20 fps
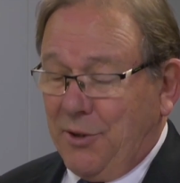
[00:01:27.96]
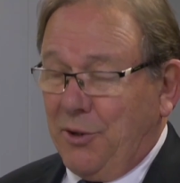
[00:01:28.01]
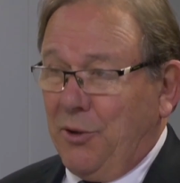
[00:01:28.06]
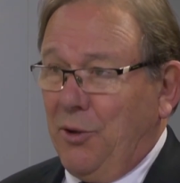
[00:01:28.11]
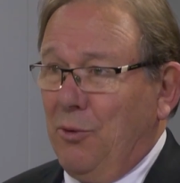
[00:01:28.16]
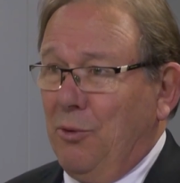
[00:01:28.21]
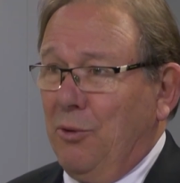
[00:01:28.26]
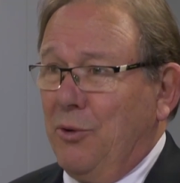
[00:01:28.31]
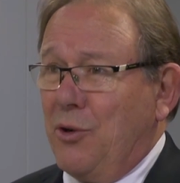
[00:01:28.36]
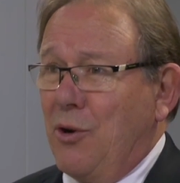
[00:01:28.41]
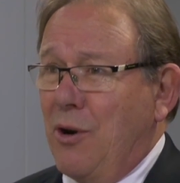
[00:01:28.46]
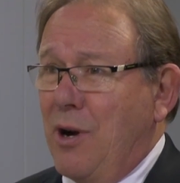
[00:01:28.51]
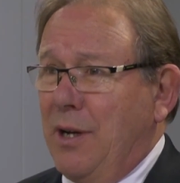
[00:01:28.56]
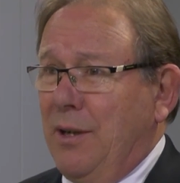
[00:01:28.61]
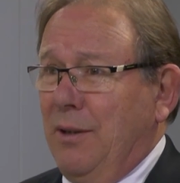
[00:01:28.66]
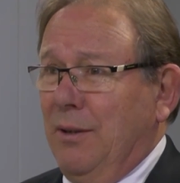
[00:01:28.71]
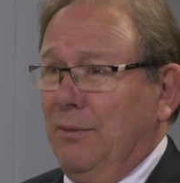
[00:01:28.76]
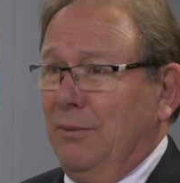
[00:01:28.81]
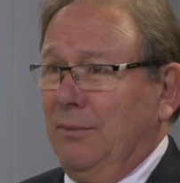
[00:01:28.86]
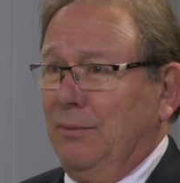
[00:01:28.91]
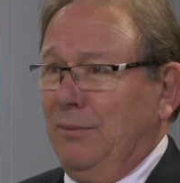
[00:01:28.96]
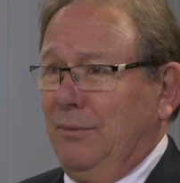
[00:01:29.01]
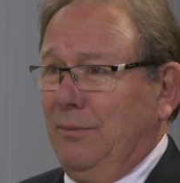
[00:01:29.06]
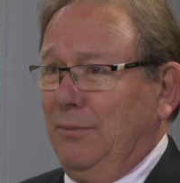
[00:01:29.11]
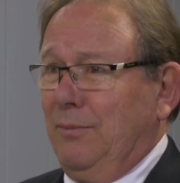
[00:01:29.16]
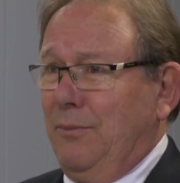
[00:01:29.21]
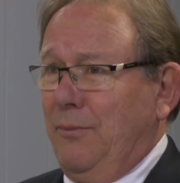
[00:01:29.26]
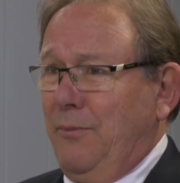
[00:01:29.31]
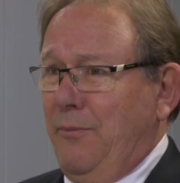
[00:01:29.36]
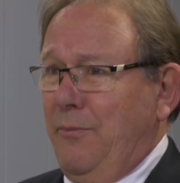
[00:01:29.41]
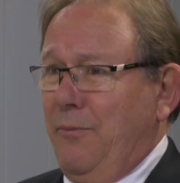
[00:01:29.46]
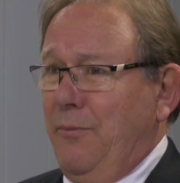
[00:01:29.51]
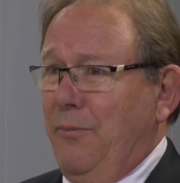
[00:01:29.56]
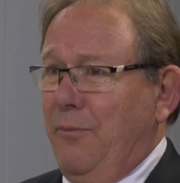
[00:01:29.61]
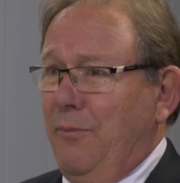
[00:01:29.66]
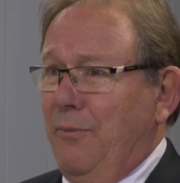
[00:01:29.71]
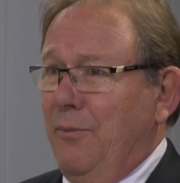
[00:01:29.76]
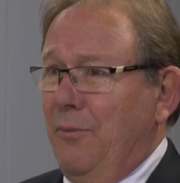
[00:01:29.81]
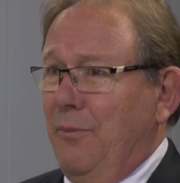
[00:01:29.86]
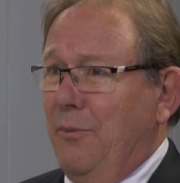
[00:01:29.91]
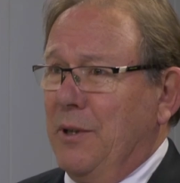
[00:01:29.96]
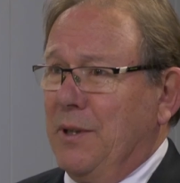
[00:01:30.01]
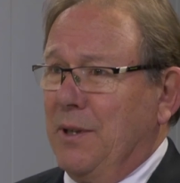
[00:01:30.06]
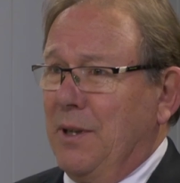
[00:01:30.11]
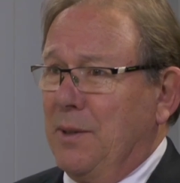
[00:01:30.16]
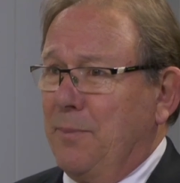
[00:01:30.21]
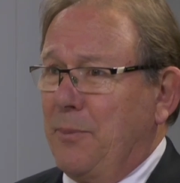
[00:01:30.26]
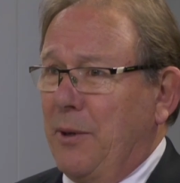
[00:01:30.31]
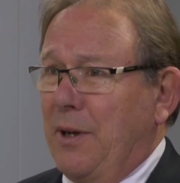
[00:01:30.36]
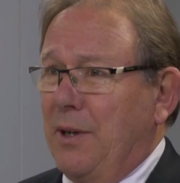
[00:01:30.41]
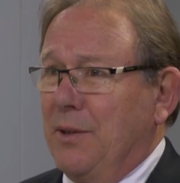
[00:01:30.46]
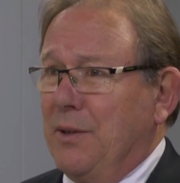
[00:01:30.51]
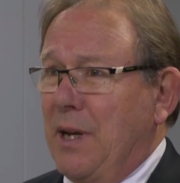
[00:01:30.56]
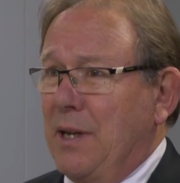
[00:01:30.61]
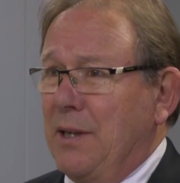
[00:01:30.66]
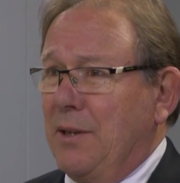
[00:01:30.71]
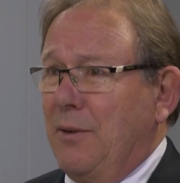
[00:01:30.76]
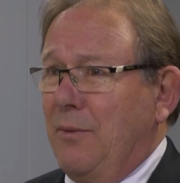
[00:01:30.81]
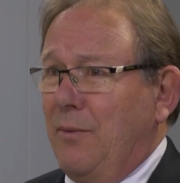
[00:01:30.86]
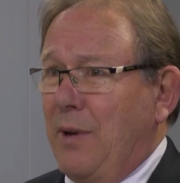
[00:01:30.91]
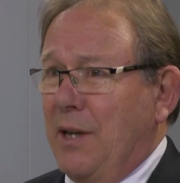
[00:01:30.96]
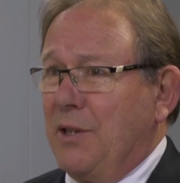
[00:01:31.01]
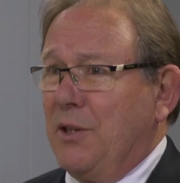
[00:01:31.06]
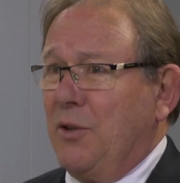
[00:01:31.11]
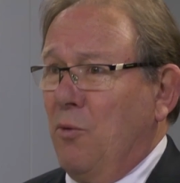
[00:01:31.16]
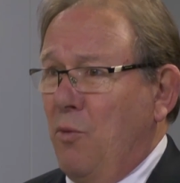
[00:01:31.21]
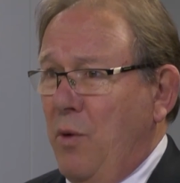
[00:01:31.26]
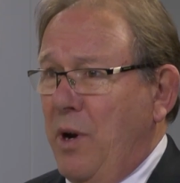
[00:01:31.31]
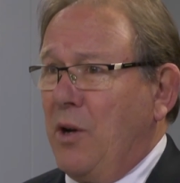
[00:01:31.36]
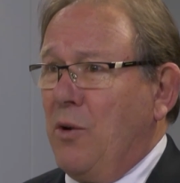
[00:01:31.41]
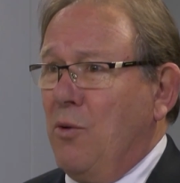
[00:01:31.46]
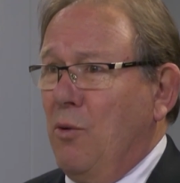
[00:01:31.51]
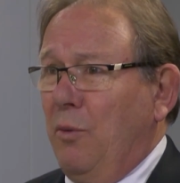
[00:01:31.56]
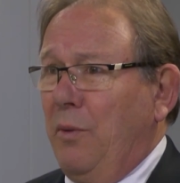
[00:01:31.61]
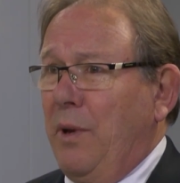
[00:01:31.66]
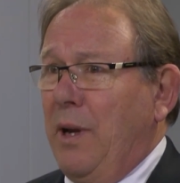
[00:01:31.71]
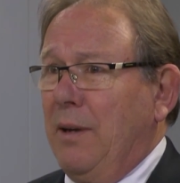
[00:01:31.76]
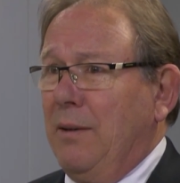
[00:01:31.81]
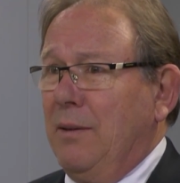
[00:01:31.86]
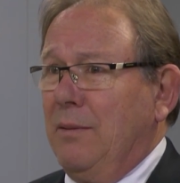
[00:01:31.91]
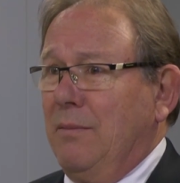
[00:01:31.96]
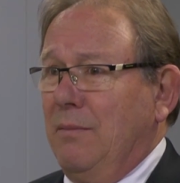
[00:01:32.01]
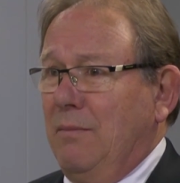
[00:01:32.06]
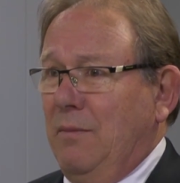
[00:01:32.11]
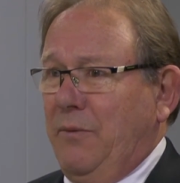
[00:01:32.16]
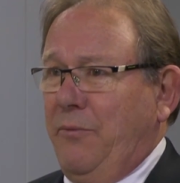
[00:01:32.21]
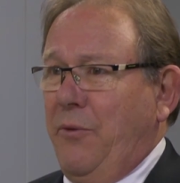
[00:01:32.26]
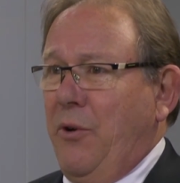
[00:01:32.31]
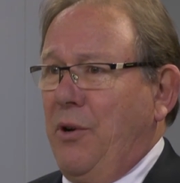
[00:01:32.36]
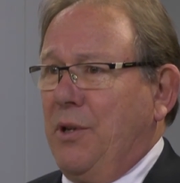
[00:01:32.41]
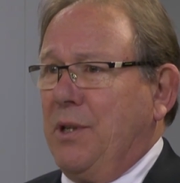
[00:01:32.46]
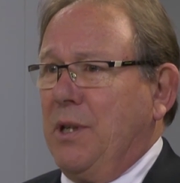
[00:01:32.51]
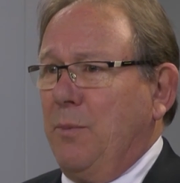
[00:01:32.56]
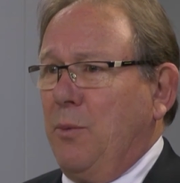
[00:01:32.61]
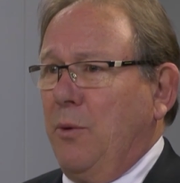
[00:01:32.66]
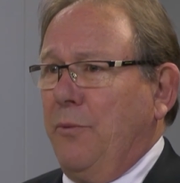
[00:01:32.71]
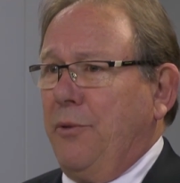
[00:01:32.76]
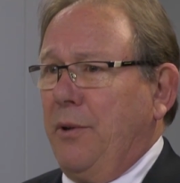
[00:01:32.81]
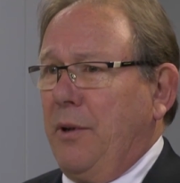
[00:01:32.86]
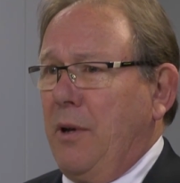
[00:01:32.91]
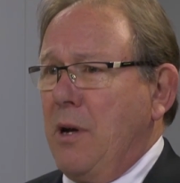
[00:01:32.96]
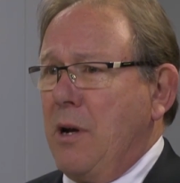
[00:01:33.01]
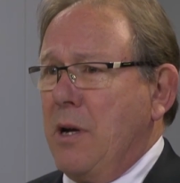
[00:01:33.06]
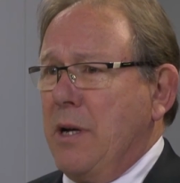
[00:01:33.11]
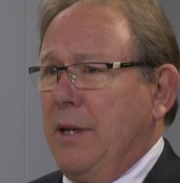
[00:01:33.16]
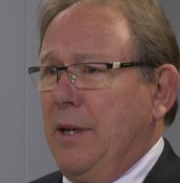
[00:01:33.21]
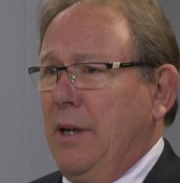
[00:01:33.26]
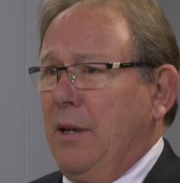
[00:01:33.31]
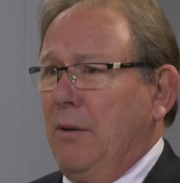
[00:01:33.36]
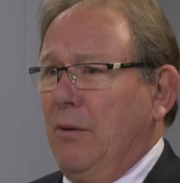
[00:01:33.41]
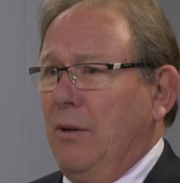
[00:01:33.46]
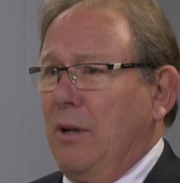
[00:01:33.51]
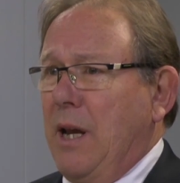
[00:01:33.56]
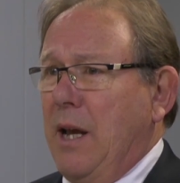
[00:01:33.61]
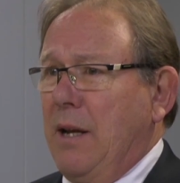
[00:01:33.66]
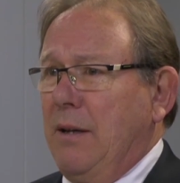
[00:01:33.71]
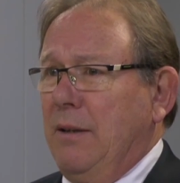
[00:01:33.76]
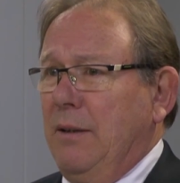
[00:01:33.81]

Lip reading: to your Triton business because that's the record that is very simple for the IRD to look at.